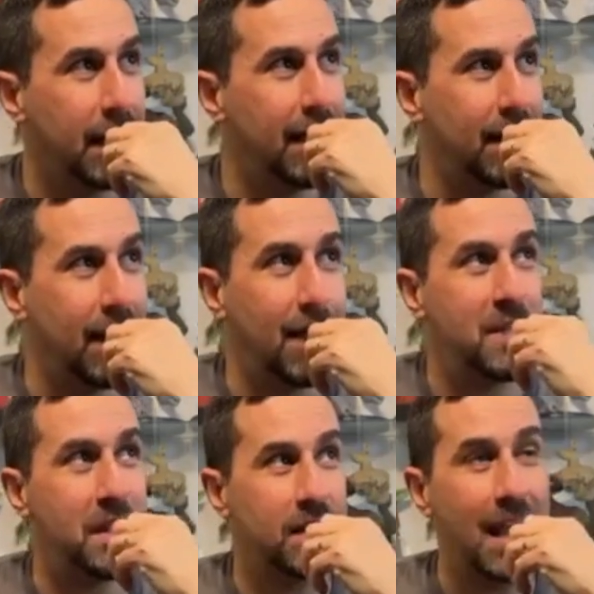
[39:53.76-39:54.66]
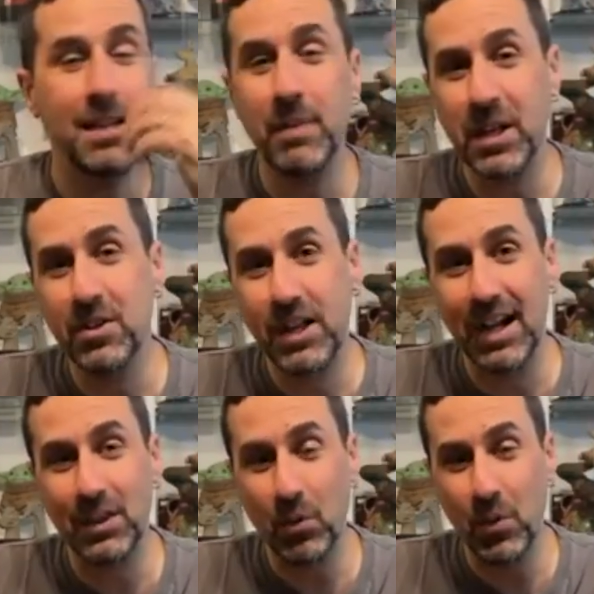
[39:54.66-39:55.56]
Yeah, I mean, anybody who
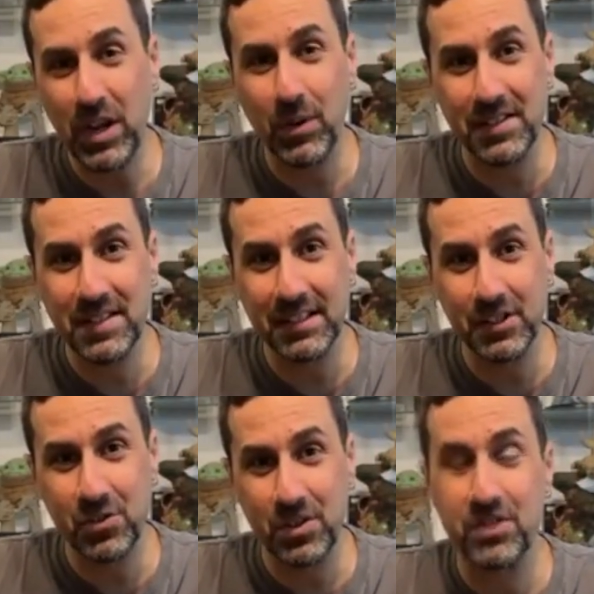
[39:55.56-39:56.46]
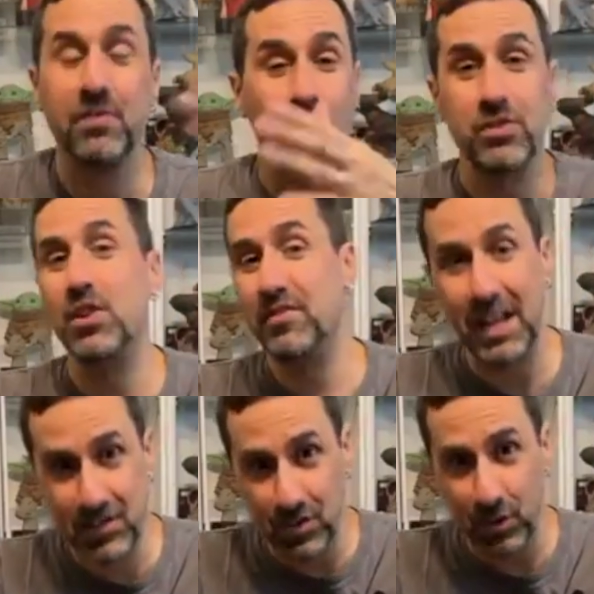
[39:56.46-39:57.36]
got the Weequay Signature Edition, first off,
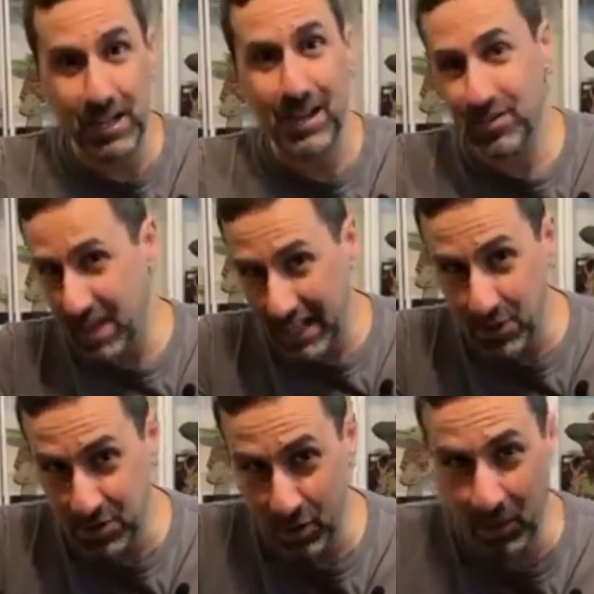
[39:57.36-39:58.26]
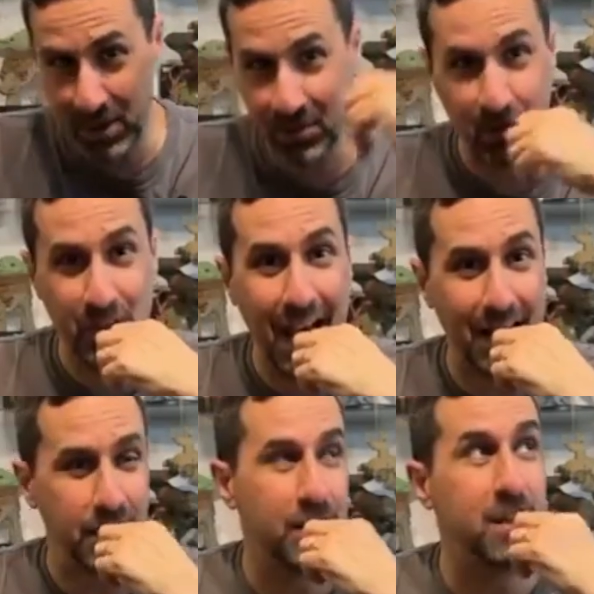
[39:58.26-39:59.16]
that sold out. Thank you so much for
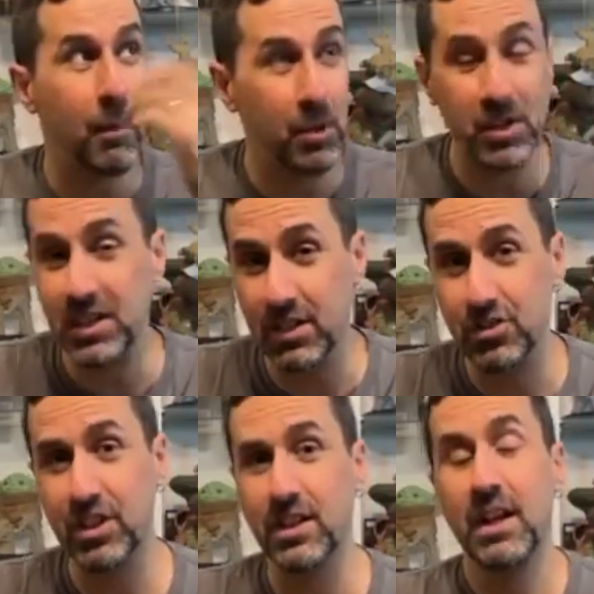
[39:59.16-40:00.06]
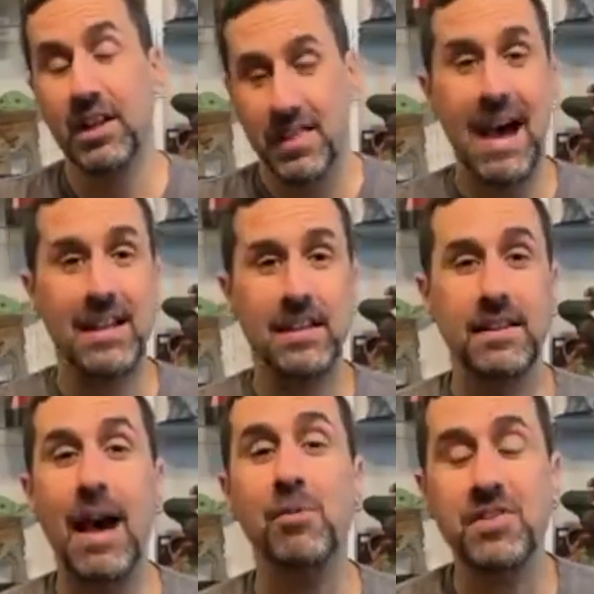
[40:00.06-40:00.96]
that. The numbered edition,
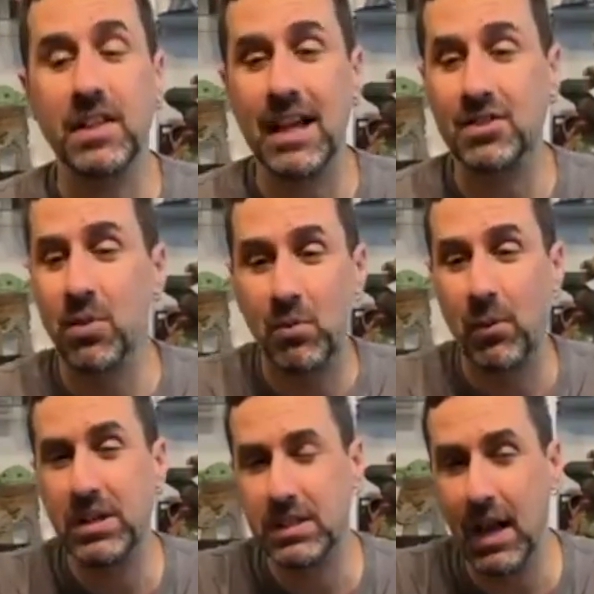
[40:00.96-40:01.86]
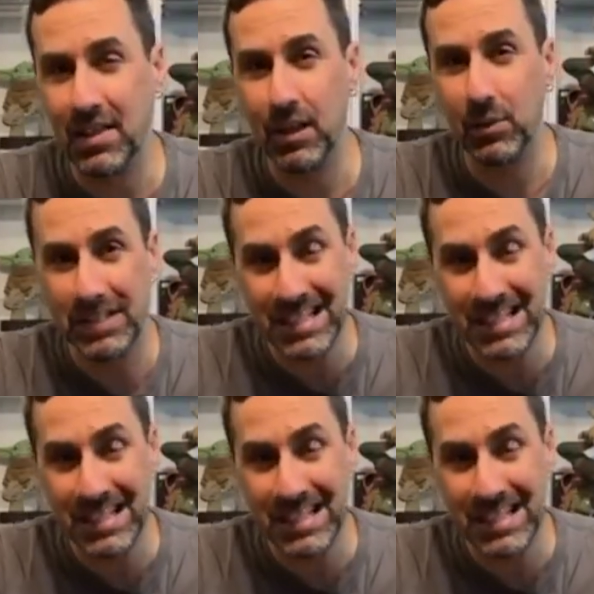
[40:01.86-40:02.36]
that was the last one where I think we